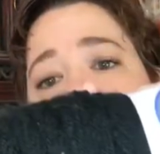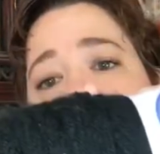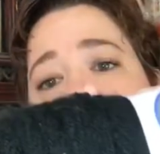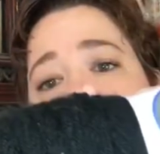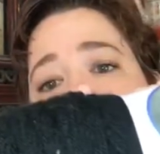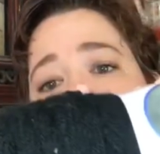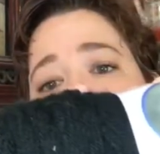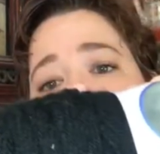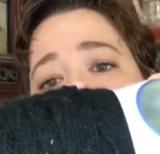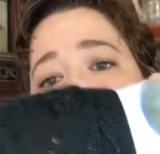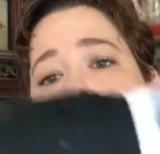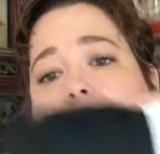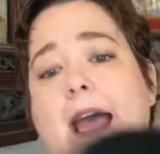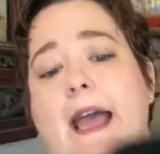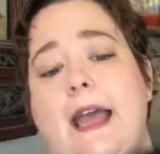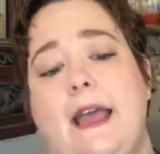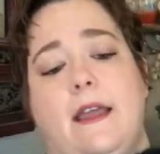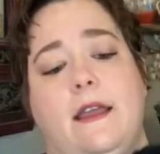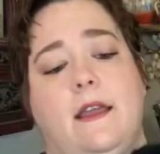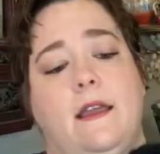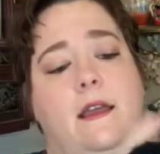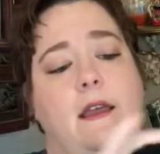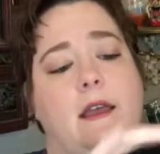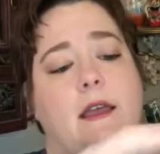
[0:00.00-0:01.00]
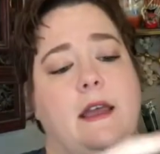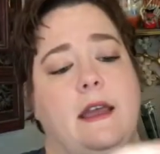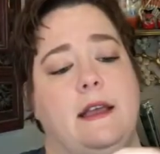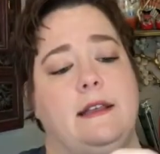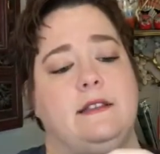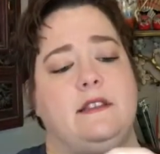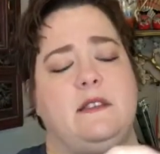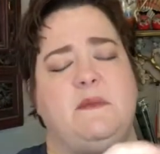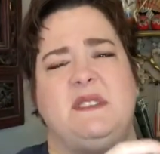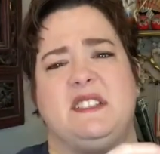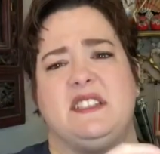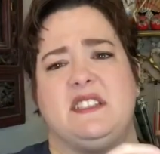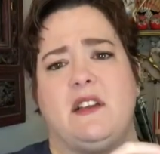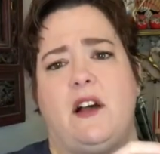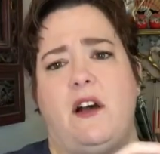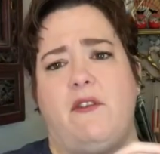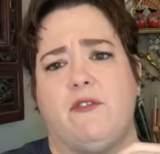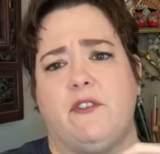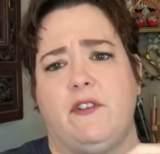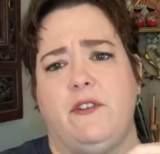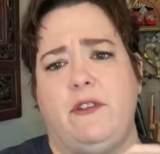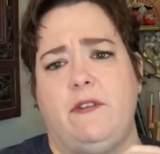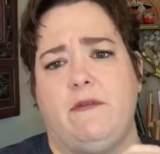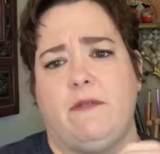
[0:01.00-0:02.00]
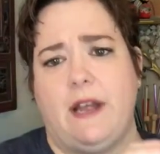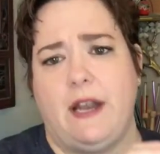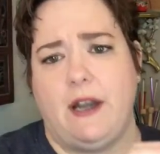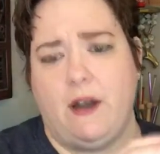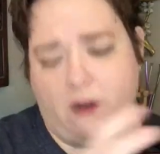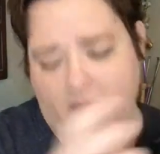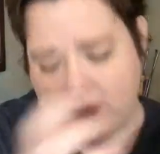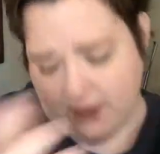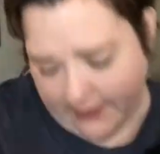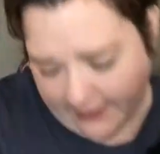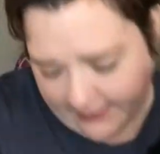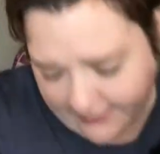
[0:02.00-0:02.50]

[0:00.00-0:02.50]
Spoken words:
black. It's a little softer than Red Heart. That's how